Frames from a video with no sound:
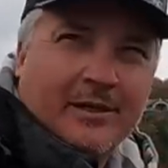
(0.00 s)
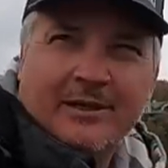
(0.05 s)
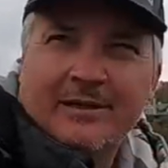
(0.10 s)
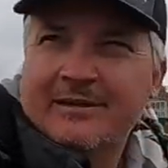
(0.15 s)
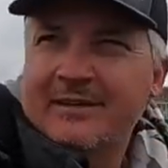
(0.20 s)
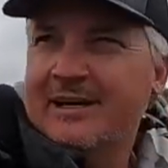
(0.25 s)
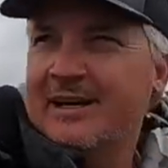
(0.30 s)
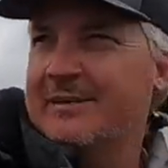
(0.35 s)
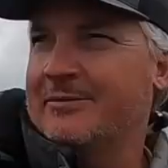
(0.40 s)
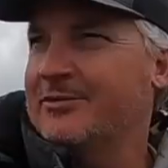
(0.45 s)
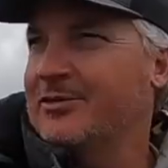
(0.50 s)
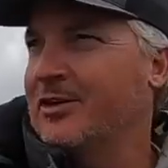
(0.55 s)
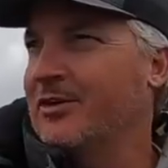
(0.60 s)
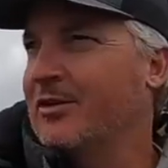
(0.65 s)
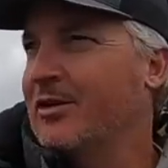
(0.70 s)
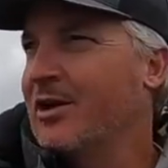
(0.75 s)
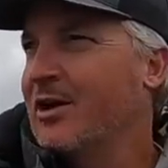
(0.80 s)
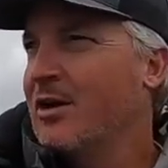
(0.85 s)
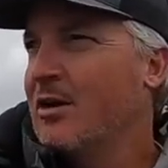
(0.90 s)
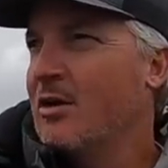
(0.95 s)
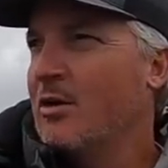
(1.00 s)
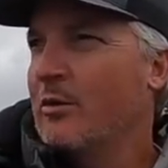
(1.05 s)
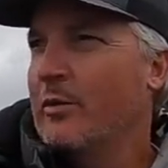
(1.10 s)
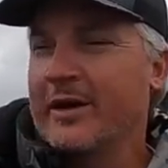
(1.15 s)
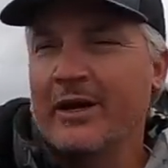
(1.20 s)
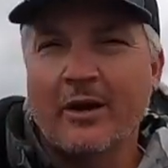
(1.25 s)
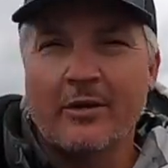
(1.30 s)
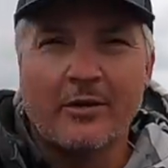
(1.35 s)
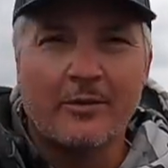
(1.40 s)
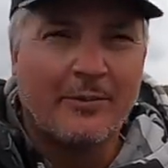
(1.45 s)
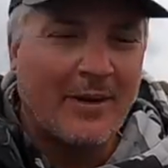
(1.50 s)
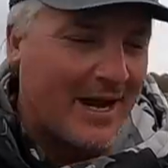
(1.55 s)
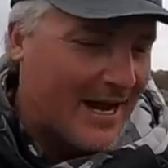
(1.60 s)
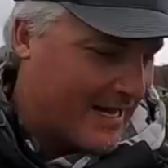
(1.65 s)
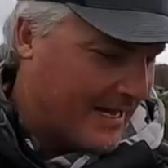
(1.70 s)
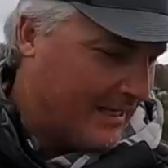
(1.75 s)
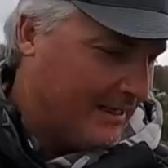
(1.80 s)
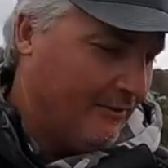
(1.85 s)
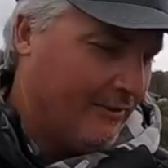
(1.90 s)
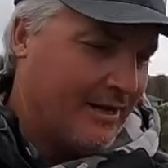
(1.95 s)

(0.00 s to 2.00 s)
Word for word: period of time. So we know they're biting.